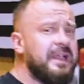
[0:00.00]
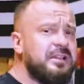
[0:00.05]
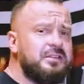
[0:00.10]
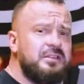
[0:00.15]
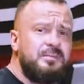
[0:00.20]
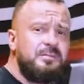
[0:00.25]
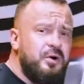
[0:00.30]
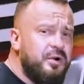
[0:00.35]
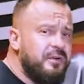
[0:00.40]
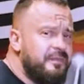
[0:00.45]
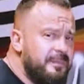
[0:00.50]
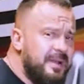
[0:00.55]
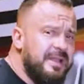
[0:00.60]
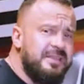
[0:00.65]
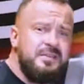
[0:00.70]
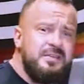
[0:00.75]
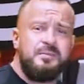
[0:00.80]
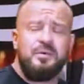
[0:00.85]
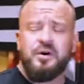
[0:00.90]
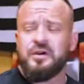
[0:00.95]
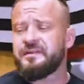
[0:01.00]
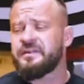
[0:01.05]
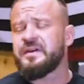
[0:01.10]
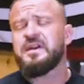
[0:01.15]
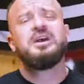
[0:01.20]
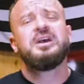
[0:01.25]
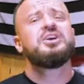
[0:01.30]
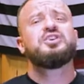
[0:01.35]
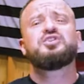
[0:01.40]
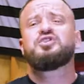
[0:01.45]
ectomorph, mesomorph,
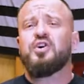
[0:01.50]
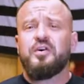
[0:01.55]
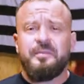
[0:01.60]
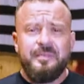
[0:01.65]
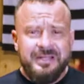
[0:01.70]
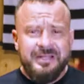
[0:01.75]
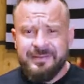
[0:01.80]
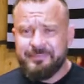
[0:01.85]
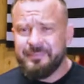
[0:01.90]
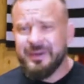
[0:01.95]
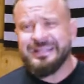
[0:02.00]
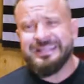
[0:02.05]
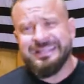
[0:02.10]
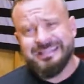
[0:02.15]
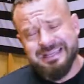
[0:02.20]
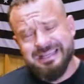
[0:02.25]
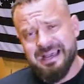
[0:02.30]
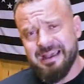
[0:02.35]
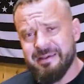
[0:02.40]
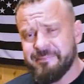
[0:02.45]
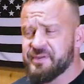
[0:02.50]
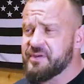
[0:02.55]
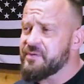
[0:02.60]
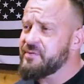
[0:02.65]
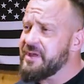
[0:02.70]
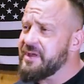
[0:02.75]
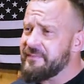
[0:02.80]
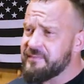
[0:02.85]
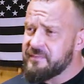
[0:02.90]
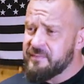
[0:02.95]
so many body types. So
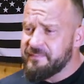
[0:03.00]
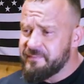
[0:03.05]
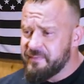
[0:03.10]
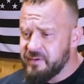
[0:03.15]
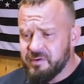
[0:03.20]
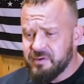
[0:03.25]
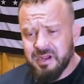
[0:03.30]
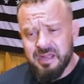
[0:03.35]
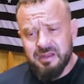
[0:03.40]
you have to figure